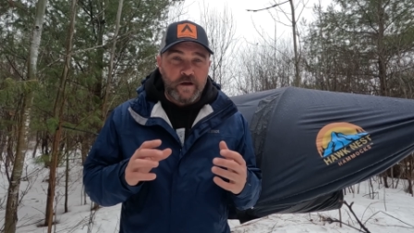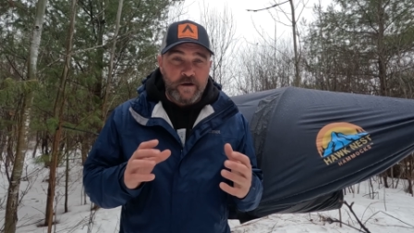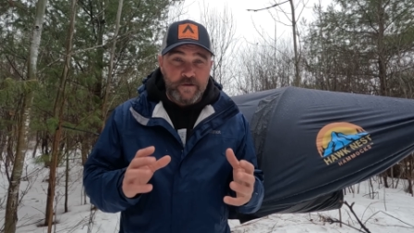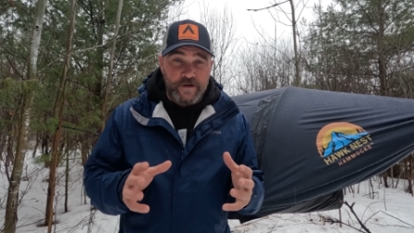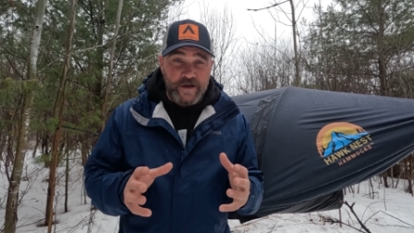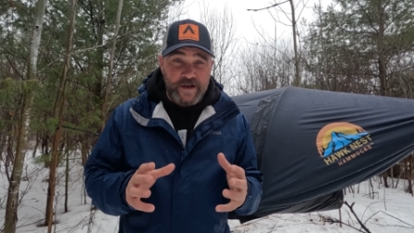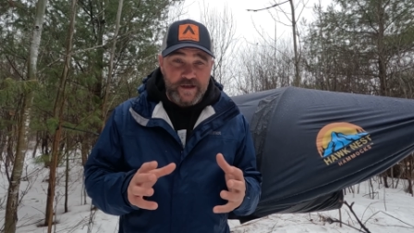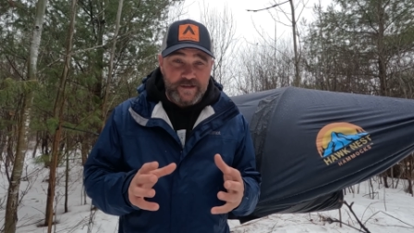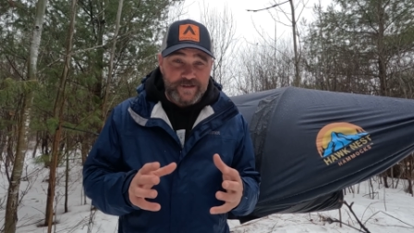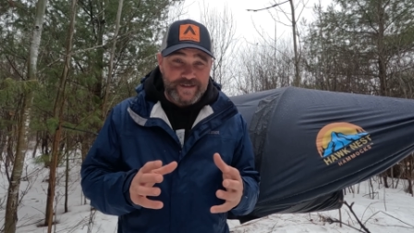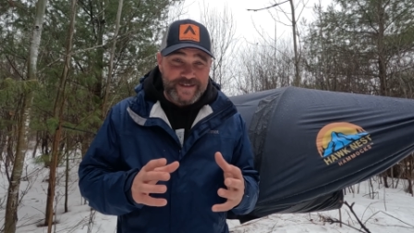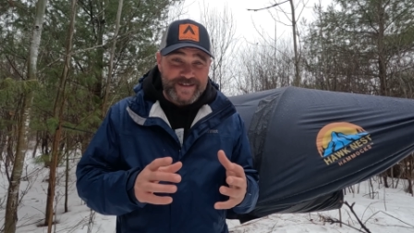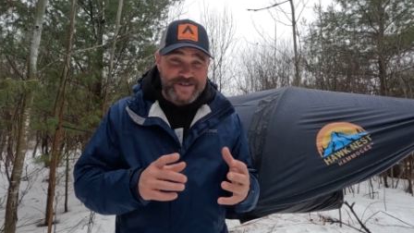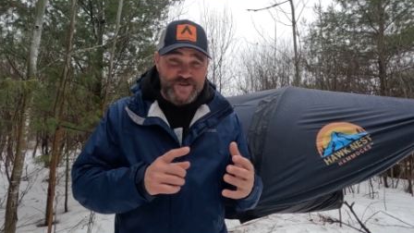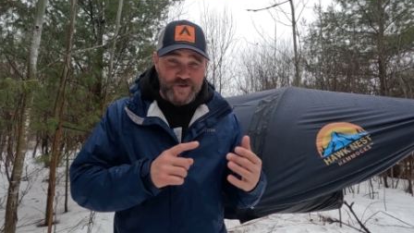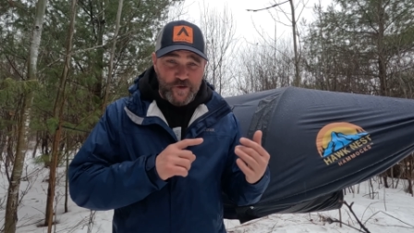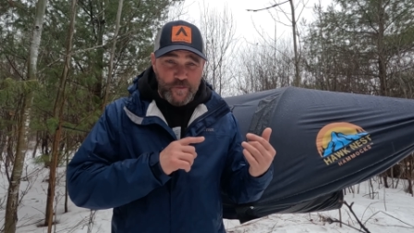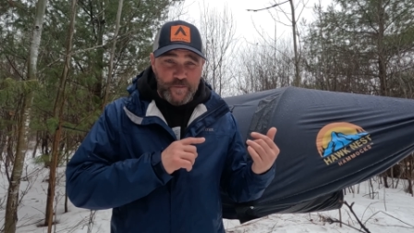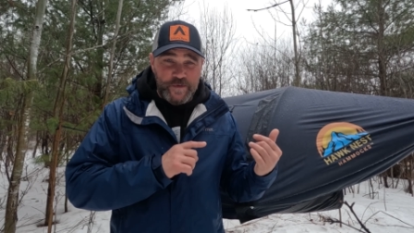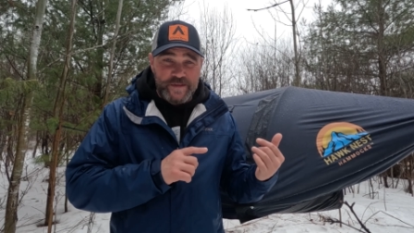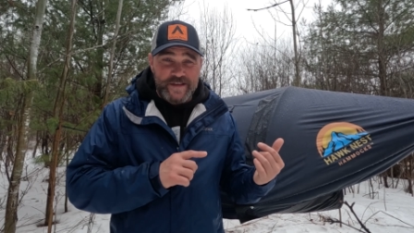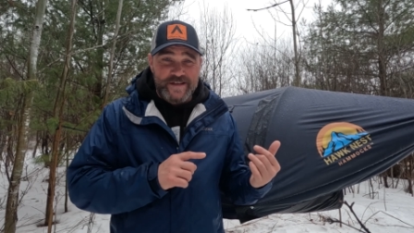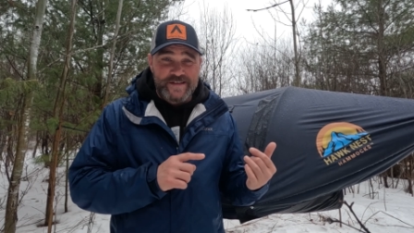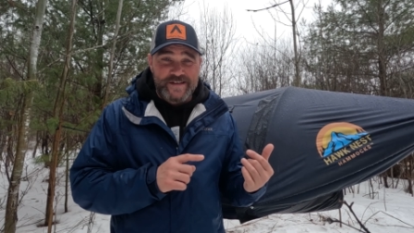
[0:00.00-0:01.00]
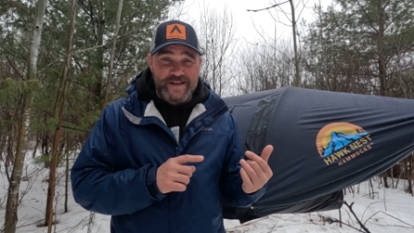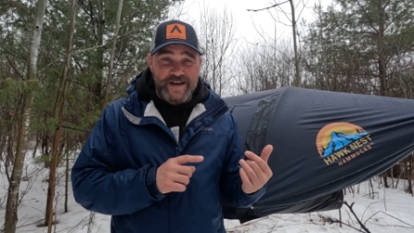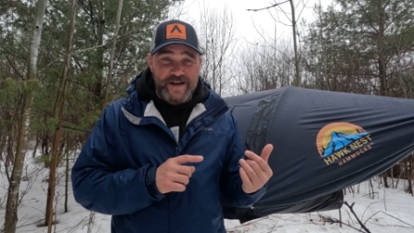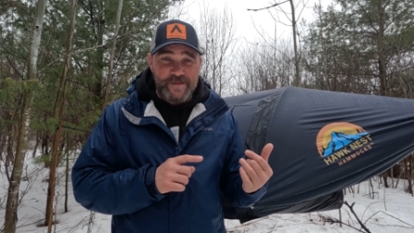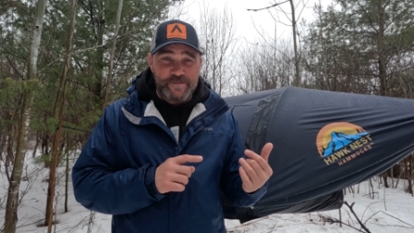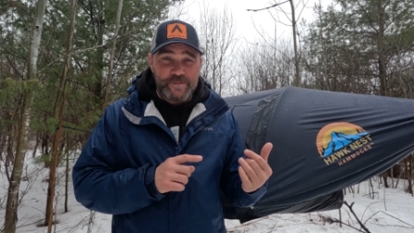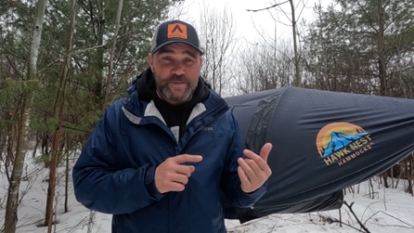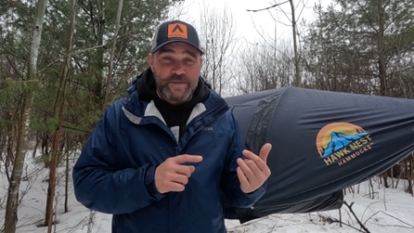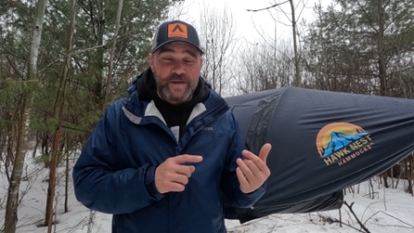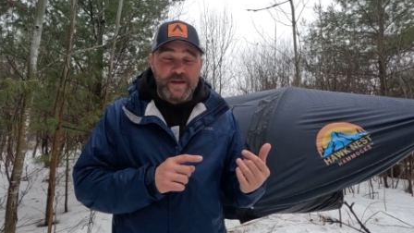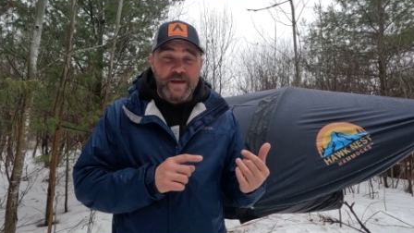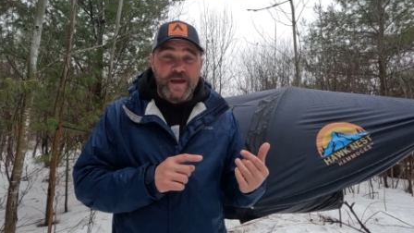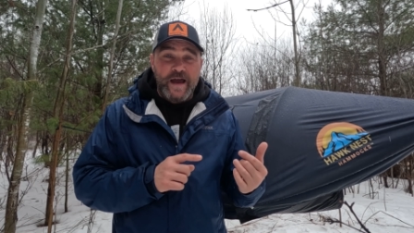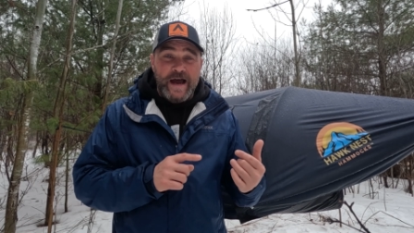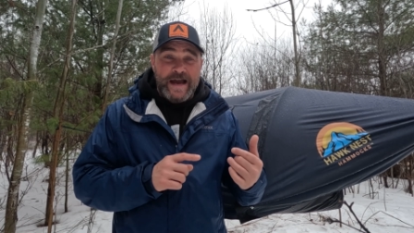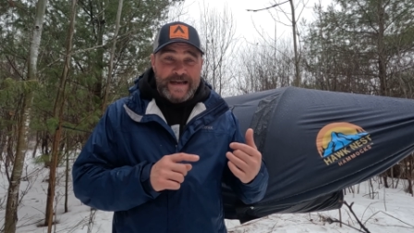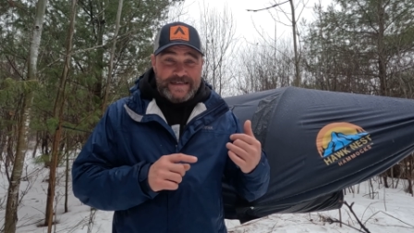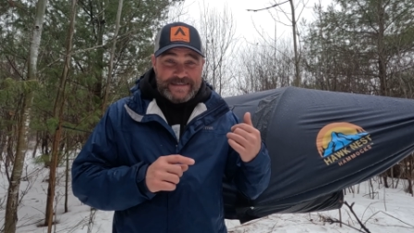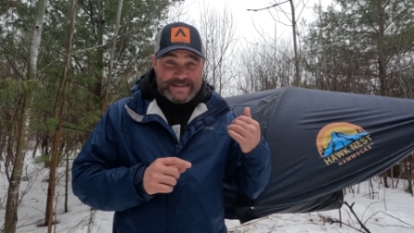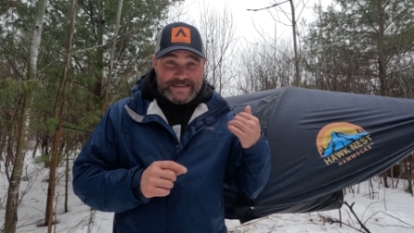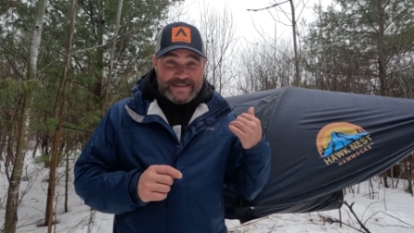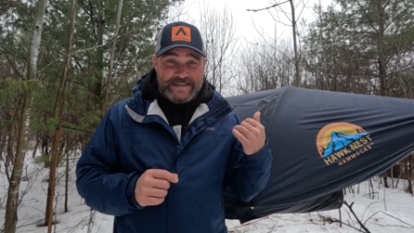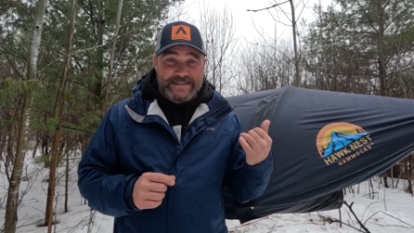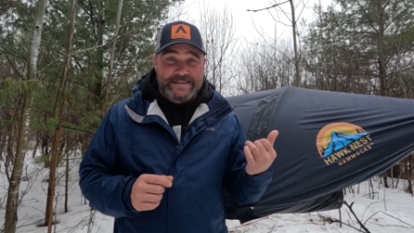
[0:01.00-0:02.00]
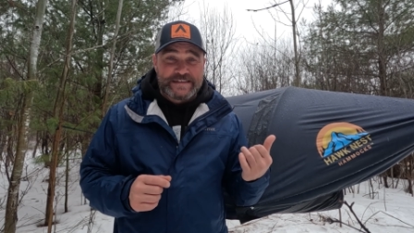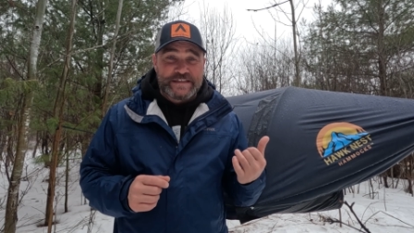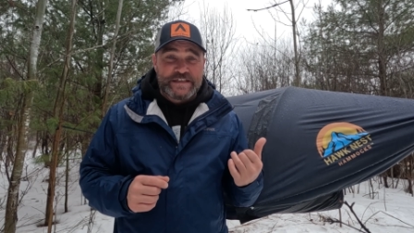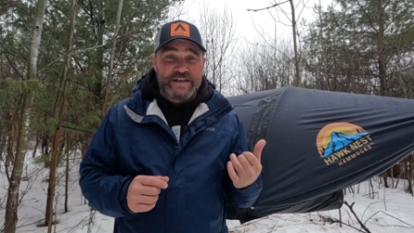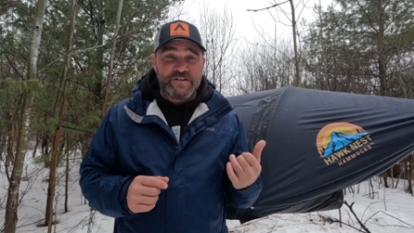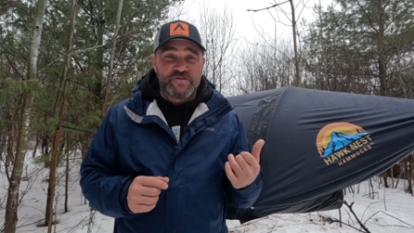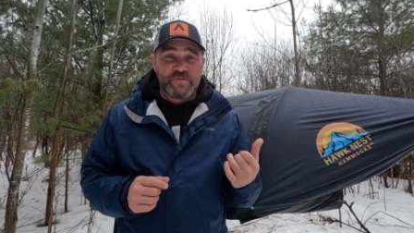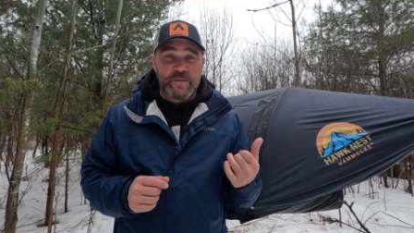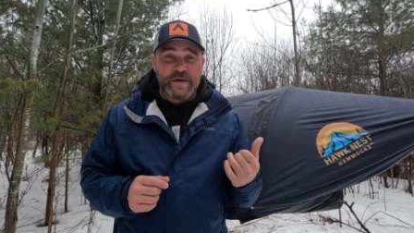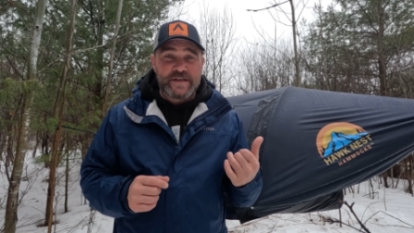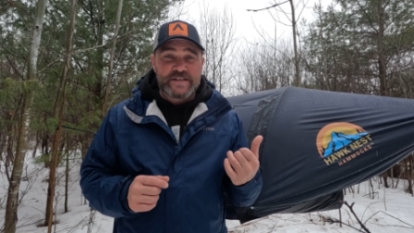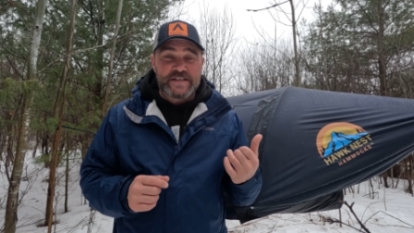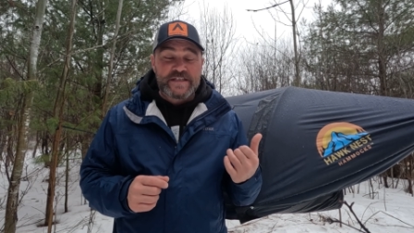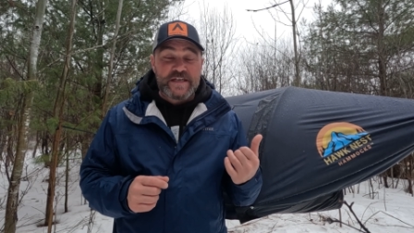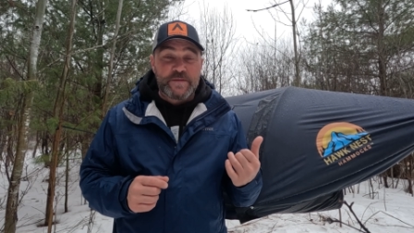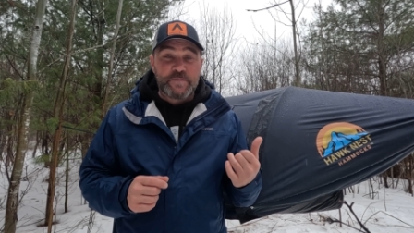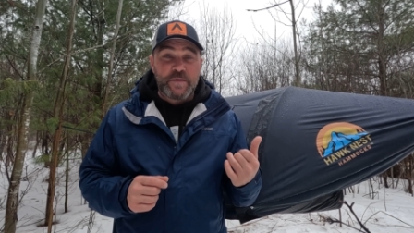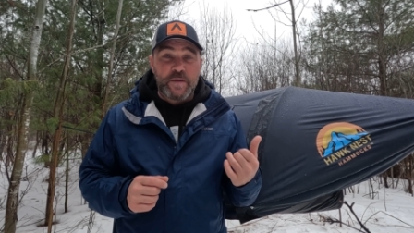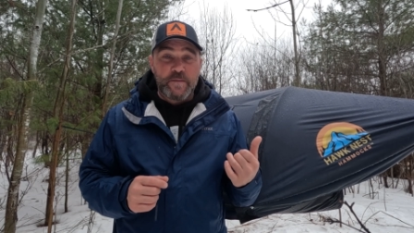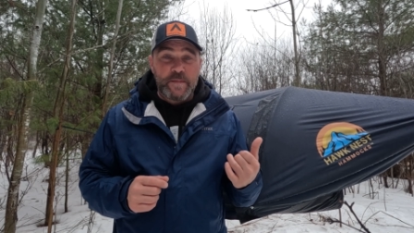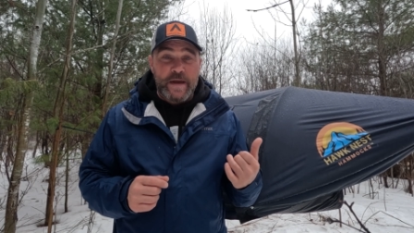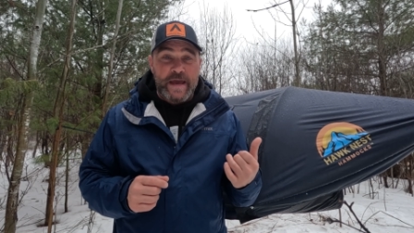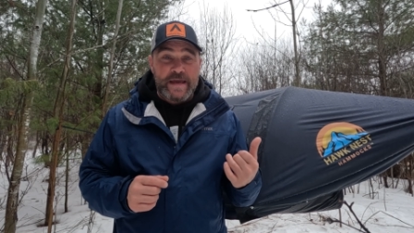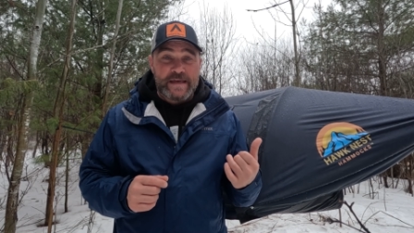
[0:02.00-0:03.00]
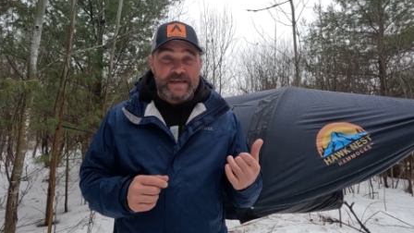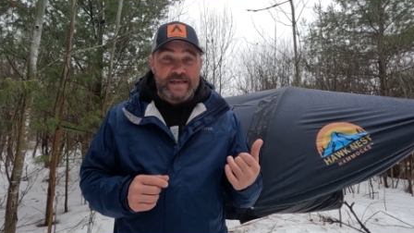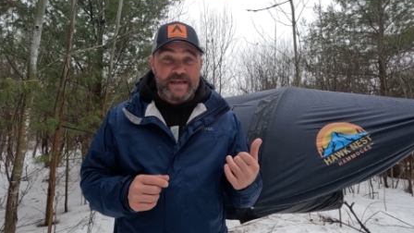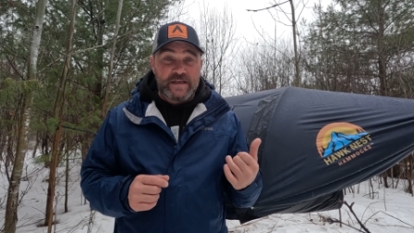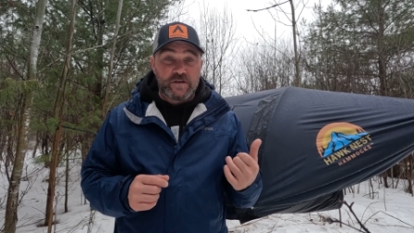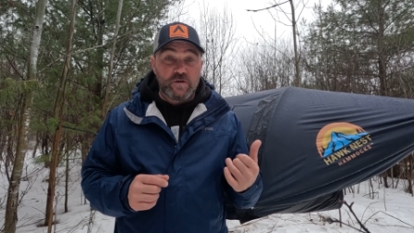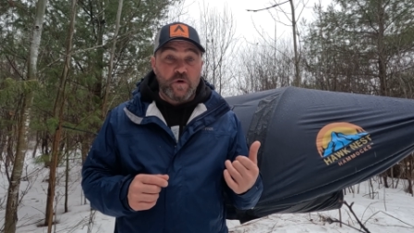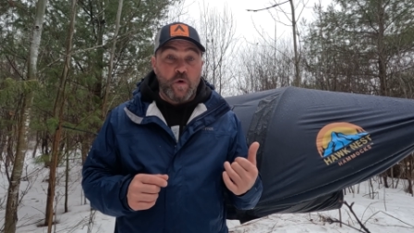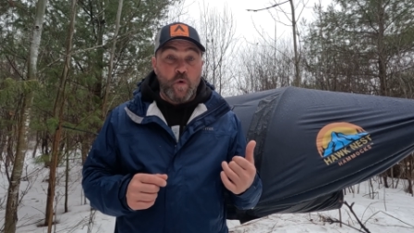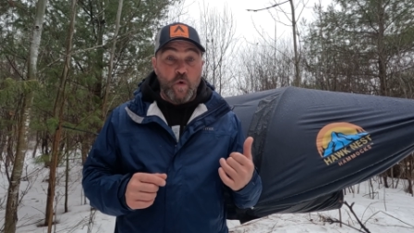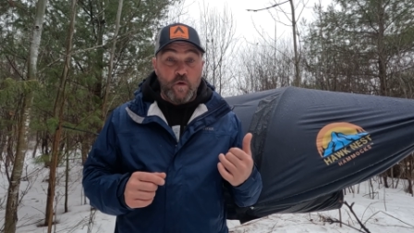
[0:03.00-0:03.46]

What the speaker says: All right, let's open this up. I did leave my sleeping bag in